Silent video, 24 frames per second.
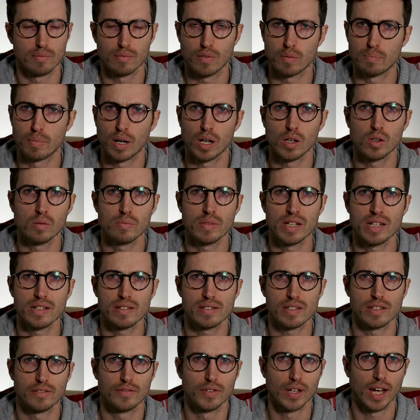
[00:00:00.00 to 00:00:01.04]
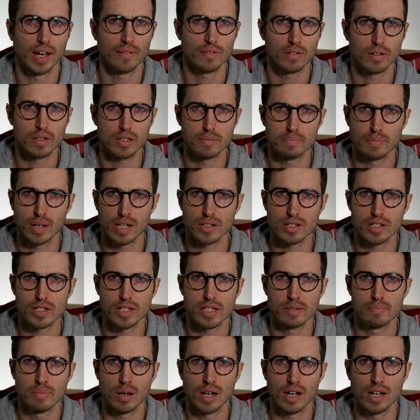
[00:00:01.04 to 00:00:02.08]
By all means, if you haven't got the budget
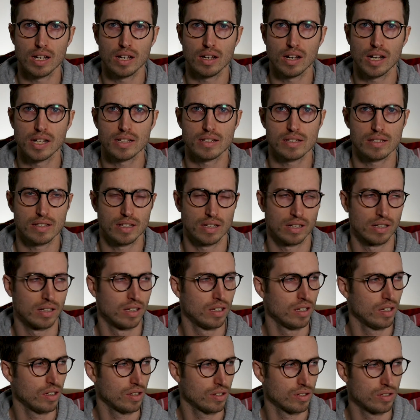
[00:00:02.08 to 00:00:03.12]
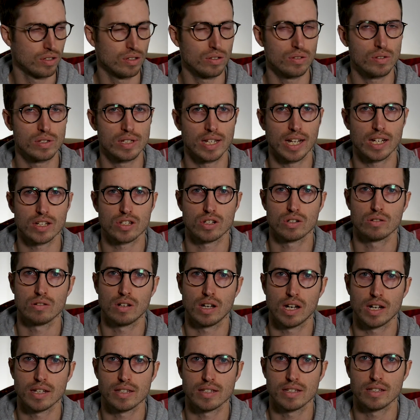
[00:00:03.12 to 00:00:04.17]
to buy lights, then use natural
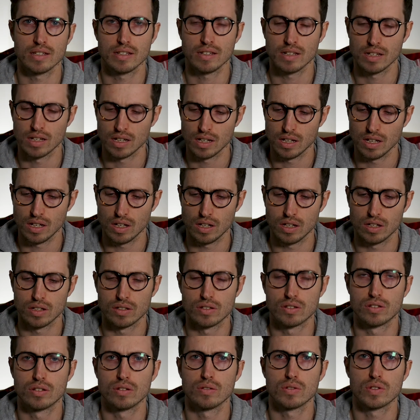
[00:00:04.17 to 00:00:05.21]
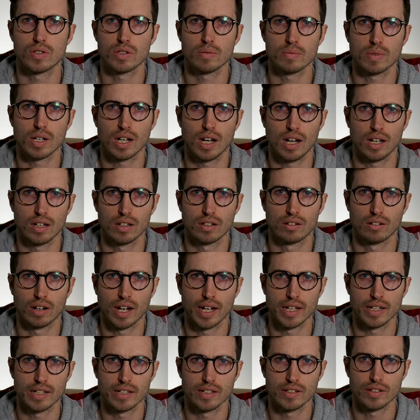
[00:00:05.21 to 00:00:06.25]
lighting, do some color
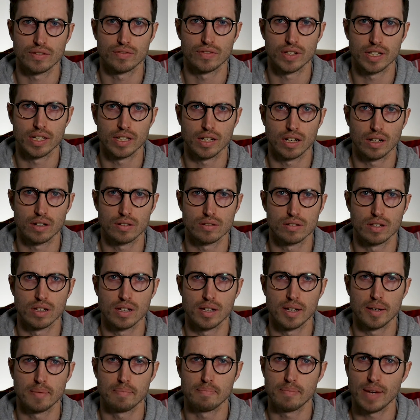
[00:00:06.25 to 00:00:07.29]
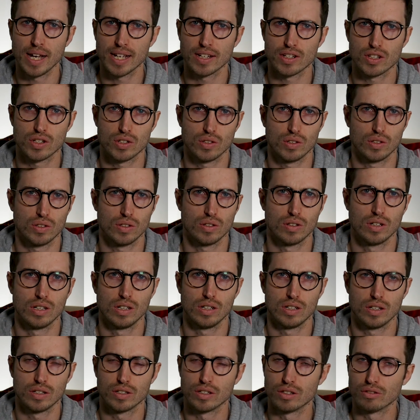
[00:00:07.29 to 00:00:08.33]
grade in your videos, make sure
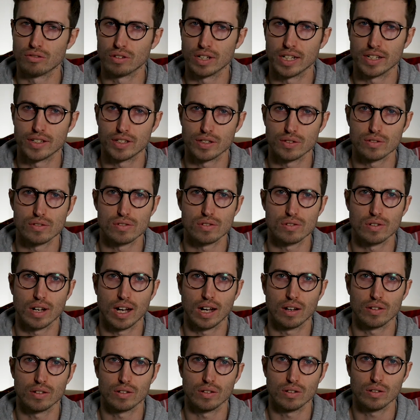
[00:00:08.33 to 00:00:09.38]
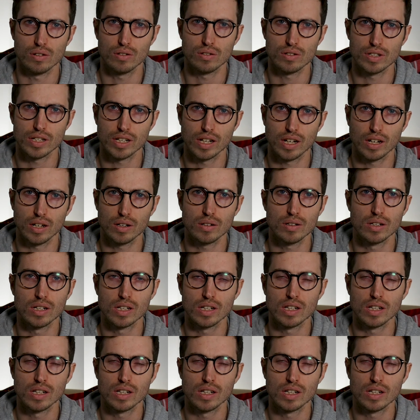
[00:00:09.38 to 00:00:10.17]
you really do sort out your audio,